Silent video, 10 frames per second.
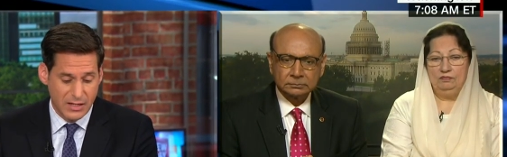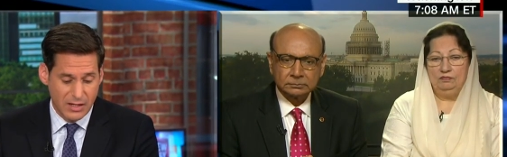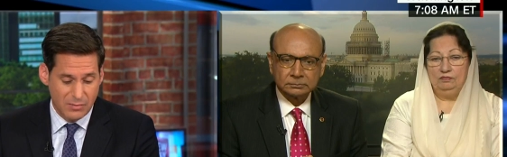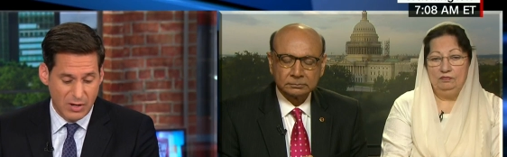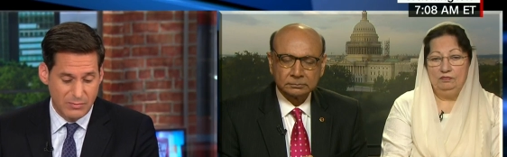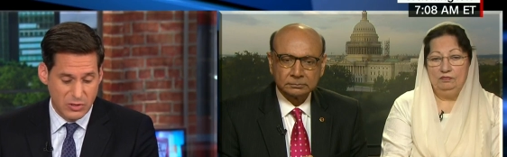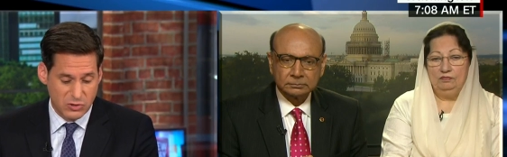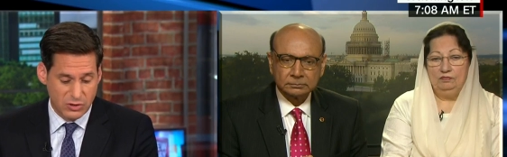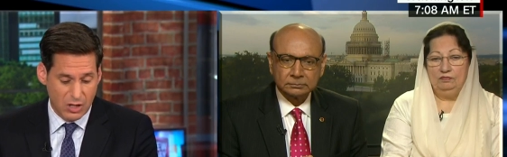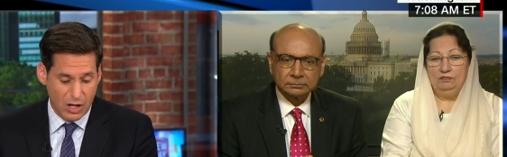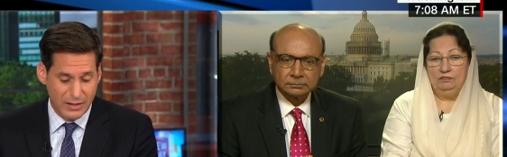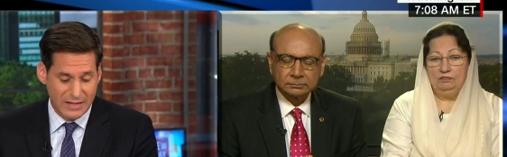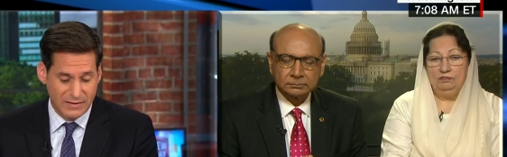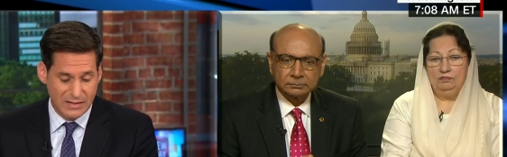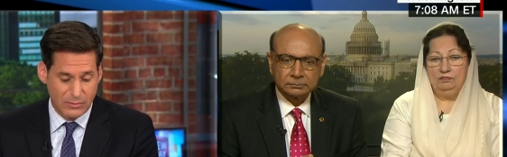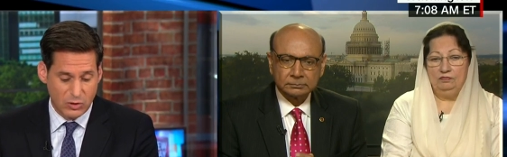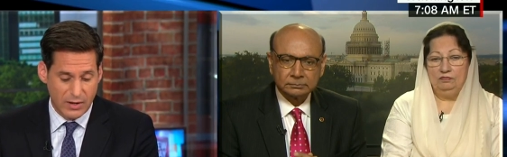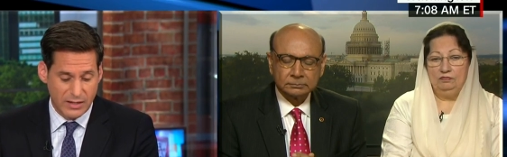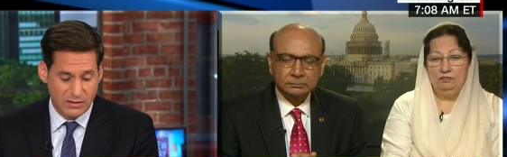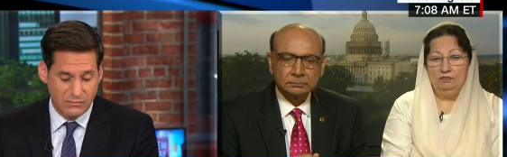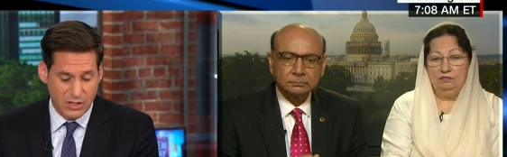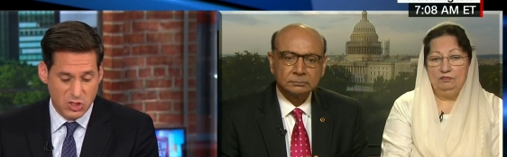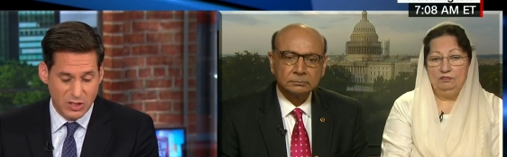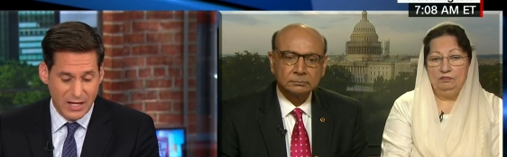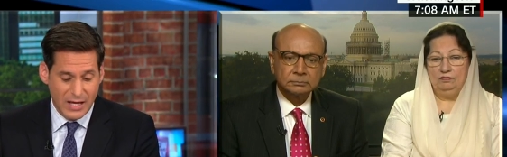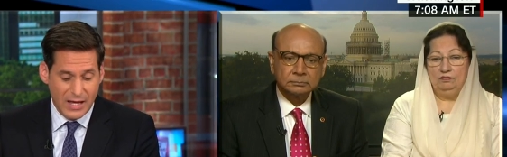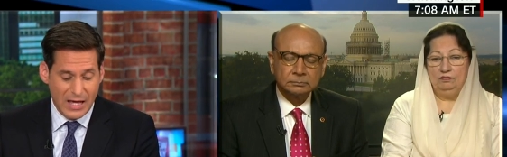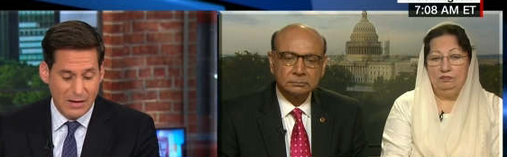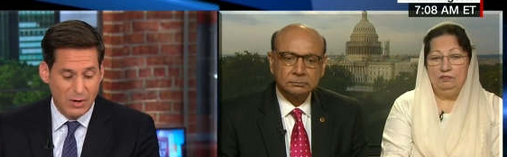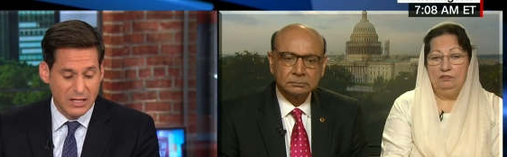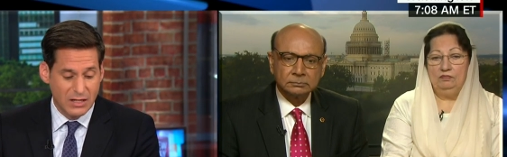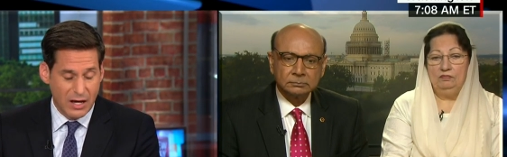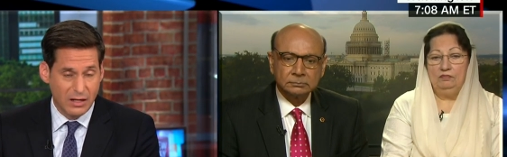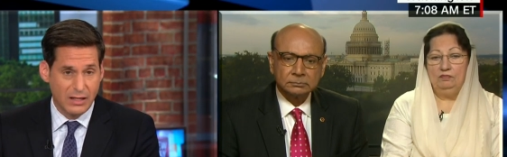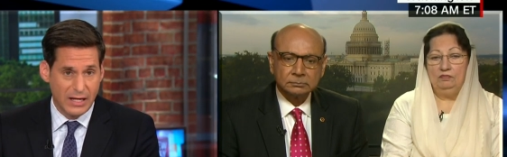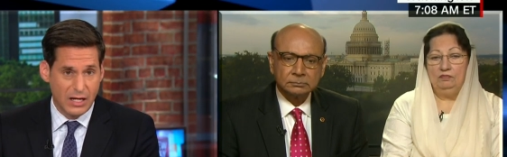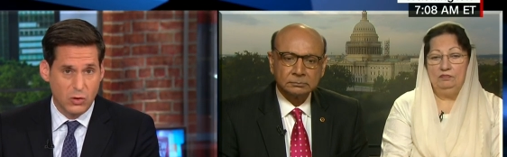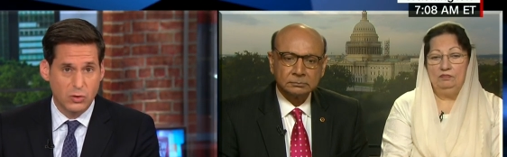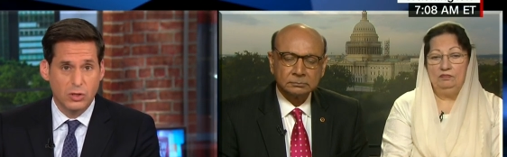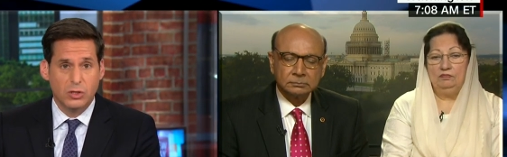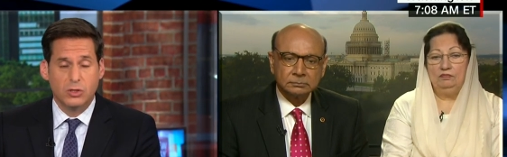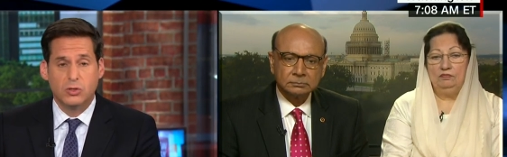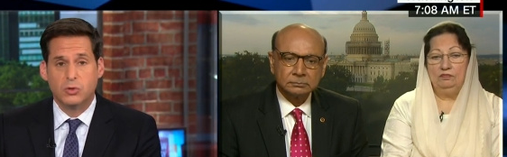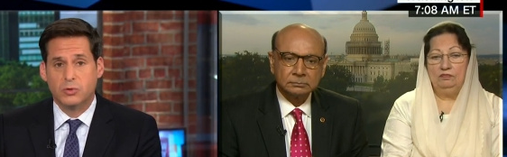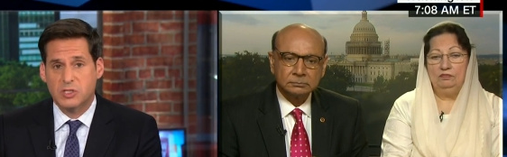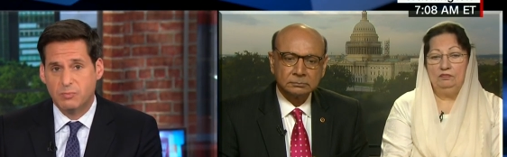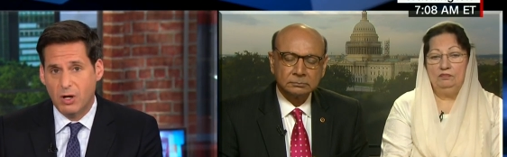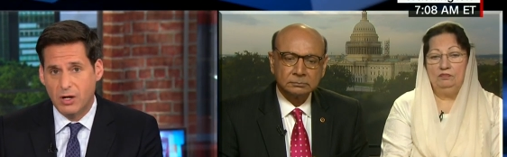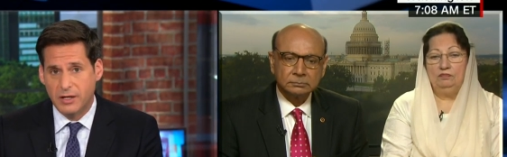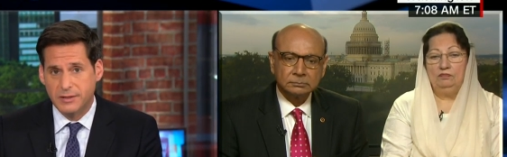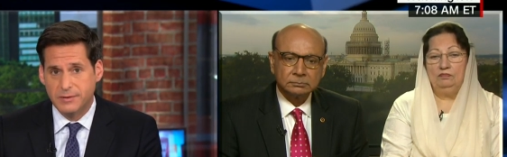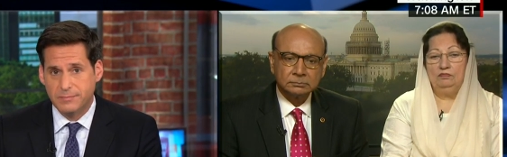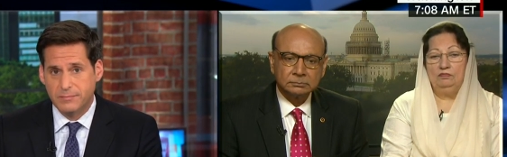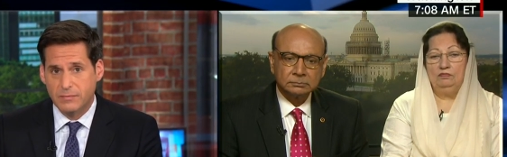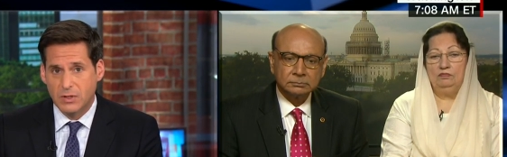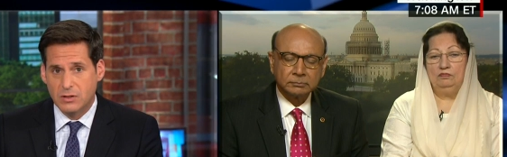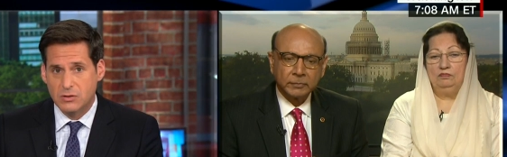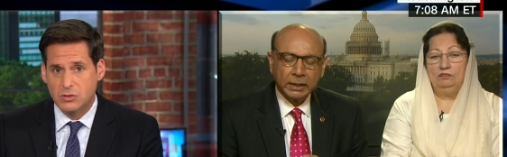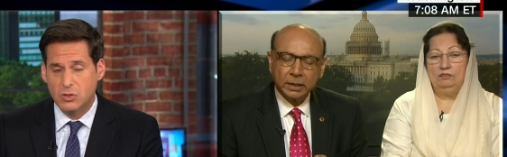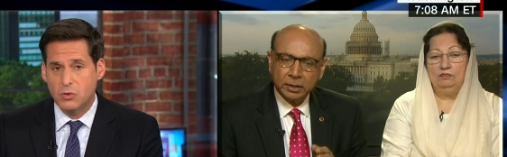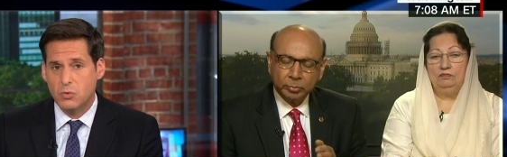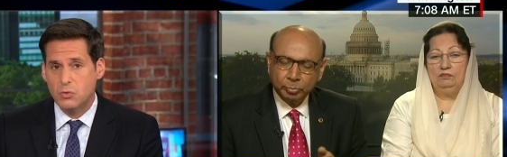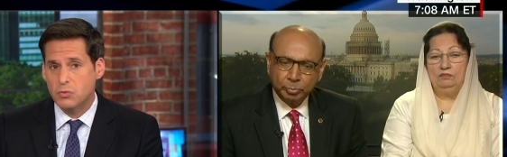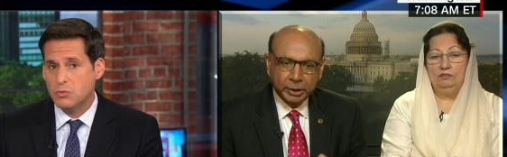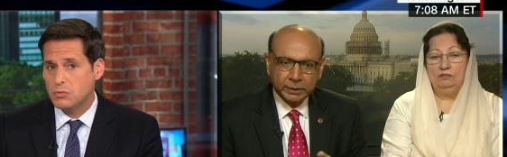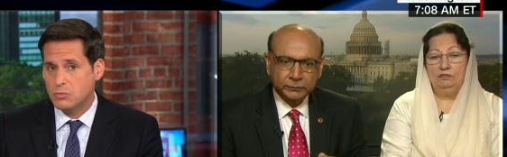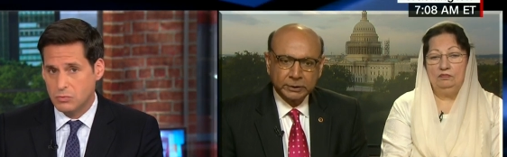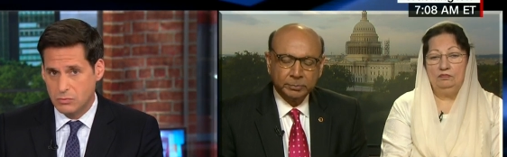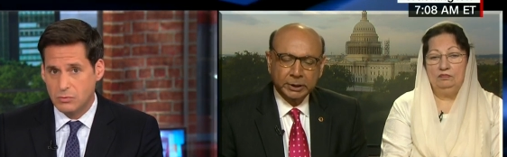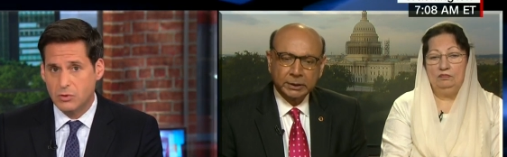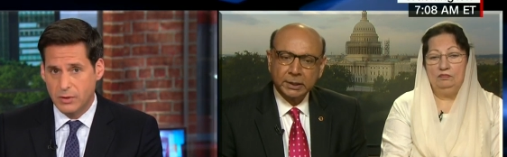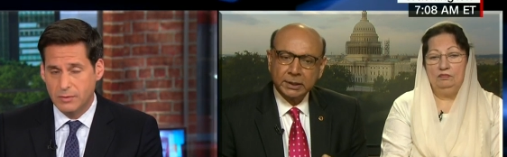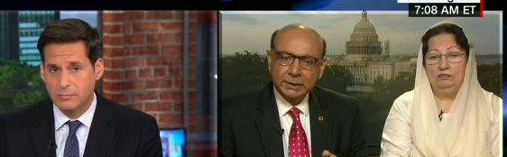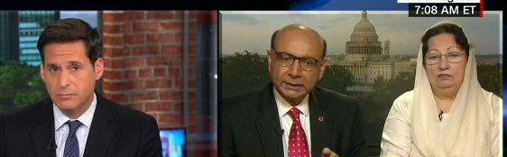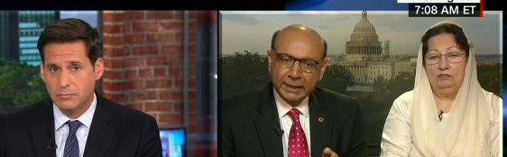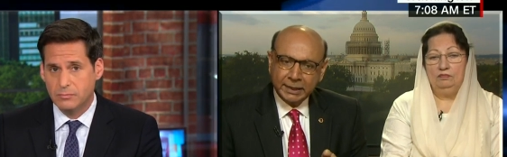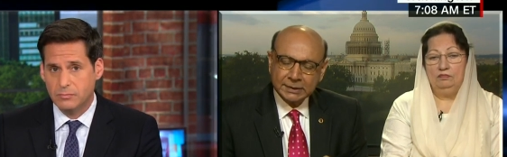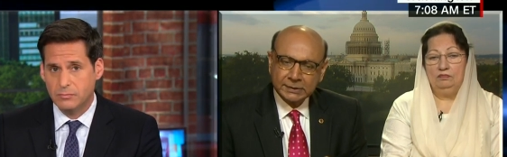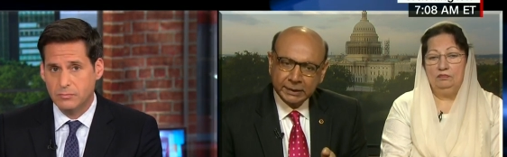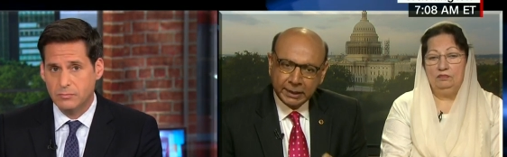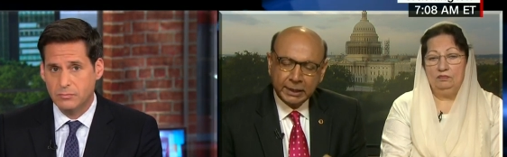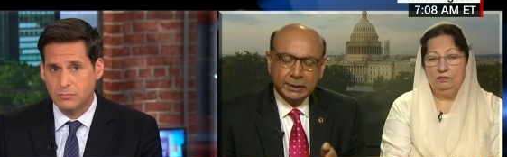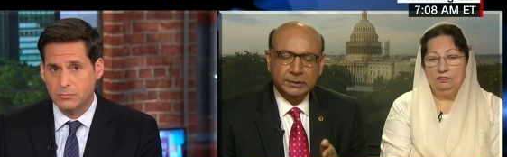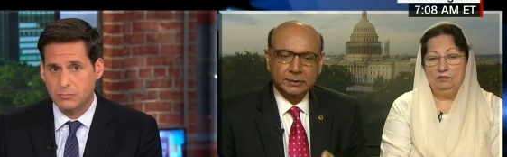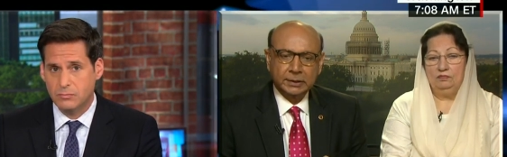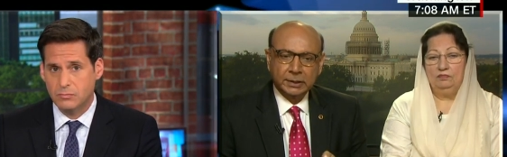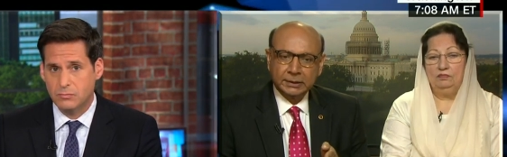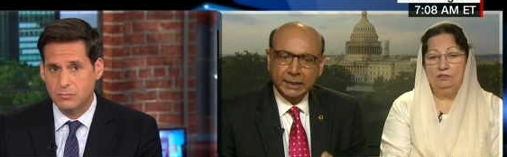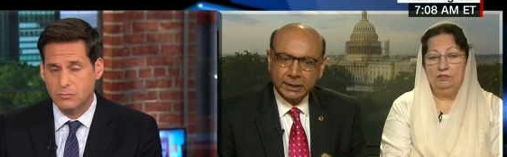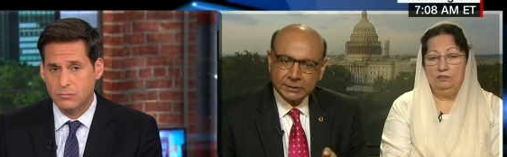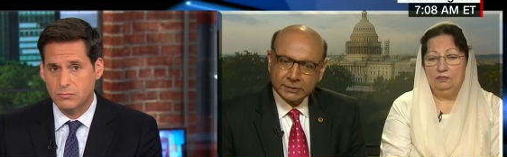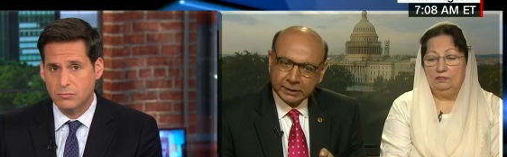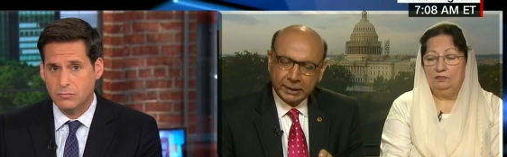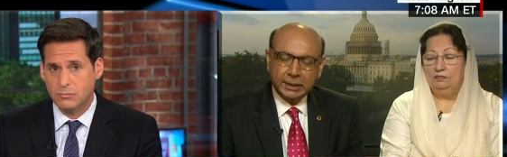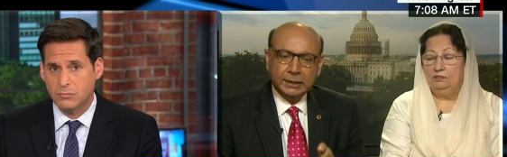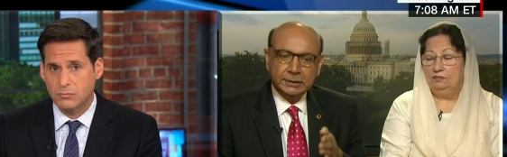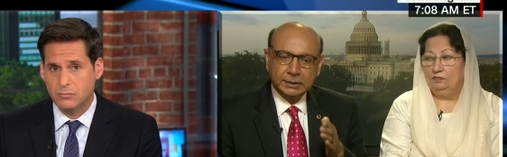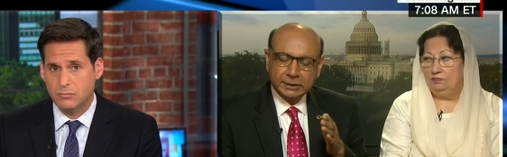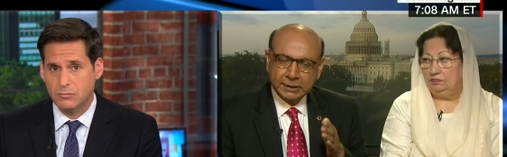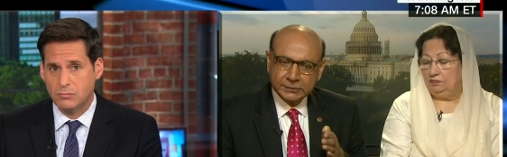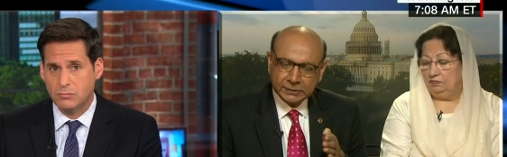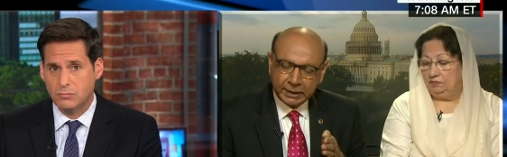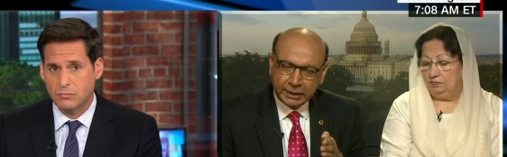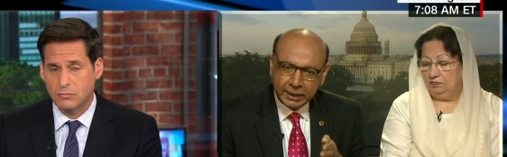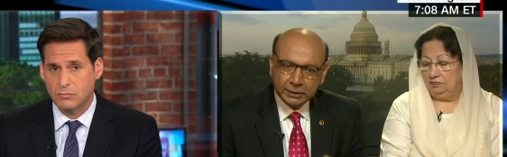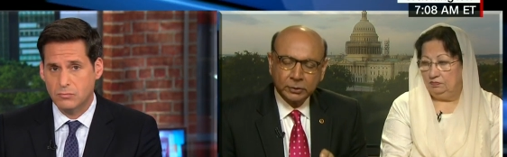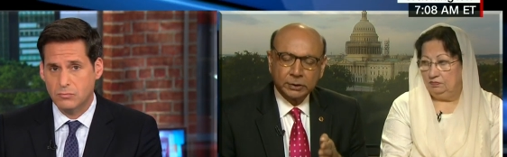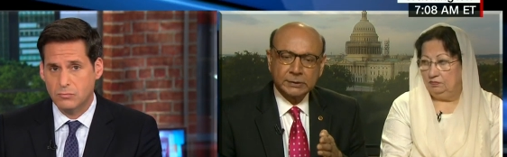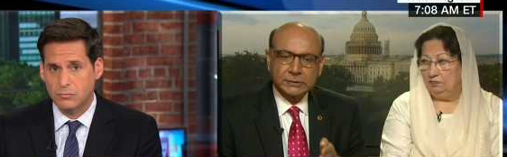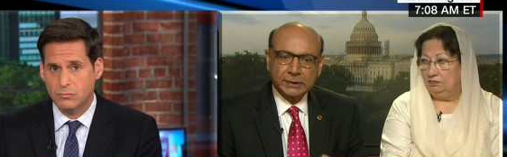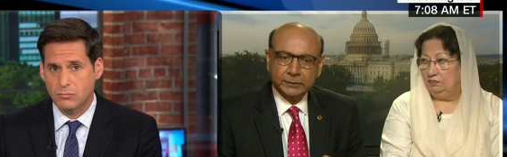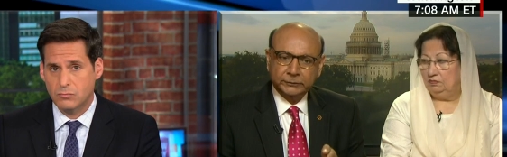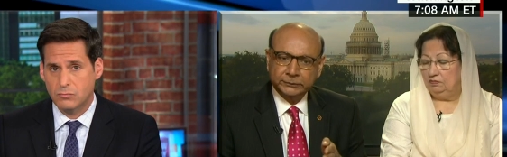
Speaker 1: by Mr. Khan at the Democratic convention. Am I not allowed to respond?
Speaker 2: So bear with me. Go ahead. That is again, that is again his ignorance of the